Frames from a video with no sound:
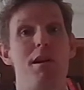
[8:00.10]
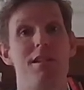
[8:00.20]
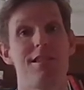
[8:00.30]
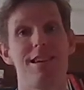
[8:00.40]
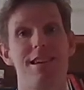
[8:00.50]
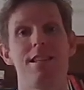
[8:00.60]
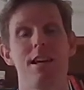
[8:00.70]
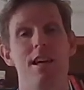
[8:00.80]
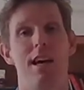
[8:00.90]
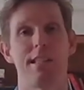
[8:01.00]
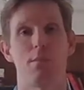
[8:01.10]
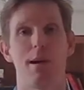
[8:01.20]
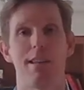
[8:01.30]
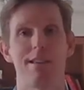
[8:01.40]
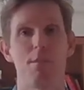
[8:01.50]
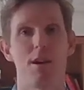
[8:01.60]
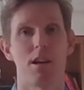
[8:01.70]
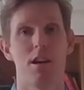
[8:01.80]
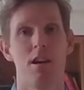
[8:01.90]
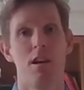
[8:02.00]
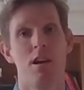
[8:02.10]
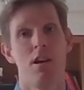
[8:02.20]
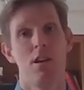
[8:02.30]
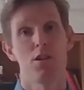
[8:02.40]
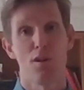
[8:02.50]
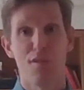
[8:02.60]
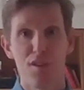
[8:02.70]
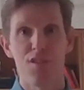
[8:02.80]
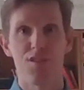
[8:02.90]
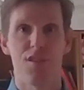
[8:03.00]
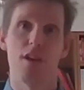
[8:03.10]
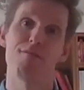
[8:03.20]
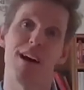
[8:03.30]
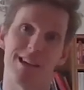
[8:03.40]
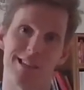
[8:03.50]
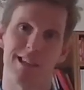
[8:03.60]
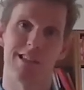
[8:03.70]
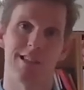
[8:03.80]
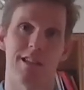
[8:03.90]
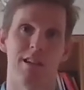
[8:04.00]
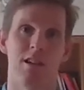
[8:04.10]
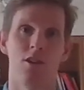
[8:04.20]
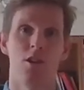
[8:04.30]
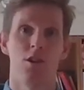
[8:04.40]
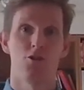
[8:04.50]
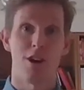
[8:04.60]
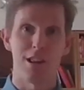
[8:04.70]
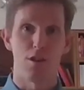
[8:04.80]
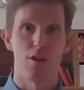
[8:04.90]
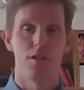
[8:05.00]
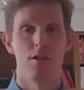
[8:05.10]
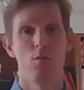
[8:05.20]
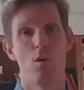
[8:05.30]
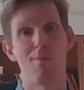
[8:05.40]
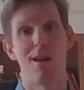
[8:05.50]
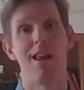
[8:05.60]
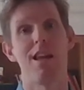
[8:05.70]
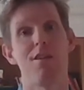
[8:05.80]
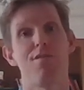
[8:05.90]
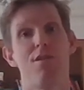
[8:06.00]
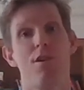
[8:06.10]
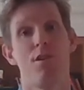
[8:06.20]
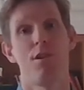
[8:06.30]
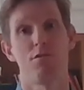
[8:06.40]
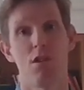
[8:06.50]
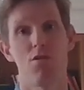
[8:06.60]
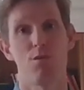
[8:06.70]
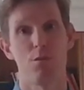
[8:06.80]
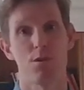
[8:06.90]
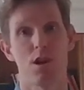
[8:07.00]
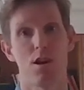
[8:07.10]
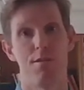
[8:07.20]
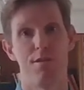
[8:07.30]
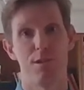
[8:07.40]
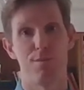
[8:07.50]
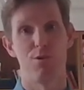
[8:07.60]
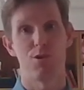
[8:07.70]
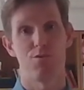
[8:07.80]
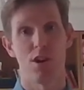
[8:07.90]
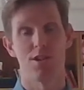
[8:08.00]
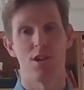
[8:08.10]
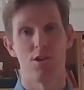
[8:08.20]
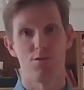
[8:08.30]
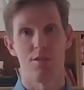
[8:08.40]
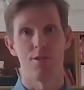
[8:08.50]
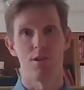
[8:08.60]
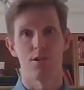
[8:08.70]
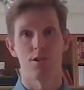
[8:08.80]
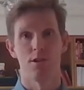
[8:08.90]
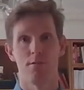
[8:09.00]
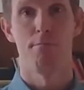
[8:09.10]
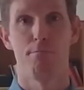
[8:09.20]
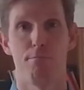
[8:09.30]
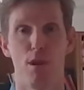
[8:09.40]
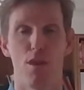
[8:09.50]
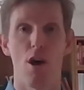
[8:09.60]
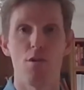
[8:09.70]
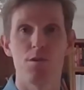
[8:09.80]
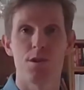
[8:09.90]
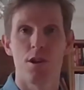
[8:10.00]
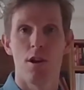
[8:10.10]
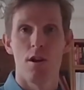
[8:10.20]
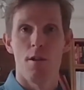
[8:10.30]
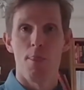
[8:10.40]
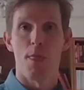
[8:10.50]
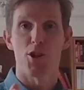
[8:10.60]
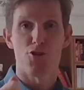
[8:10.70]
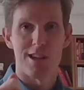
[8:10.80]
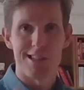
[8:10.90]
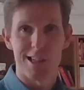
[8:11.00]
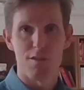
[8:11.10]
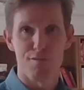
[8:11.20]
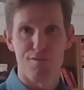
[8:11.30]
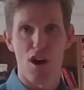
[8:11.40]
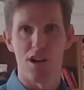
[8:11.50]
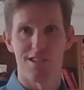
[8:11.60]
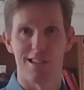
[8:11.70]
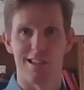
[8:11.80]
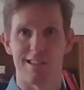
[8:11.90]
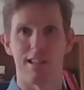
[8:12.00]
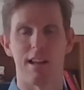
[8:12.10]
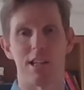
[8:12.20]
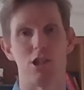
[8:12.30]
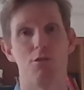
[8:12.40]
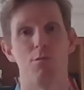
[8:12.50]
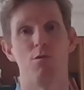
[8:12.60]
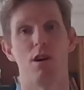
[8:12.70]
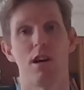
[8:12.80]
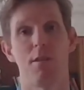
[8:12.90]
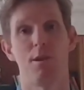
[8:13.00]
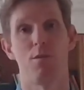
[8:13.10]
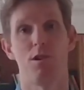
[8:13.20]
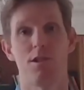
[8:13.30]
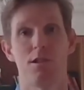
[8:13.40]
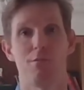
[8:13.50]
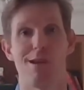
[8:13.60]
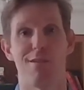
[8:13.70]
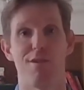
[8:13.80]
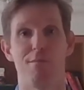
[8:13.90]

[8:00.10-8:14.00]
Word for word: indeed, as the pandemic softens and vaccines strengthen, we believe that growth will return for sports rights owners' revenues. But those that transition fastest to the next normal are going to be the ones that will benefit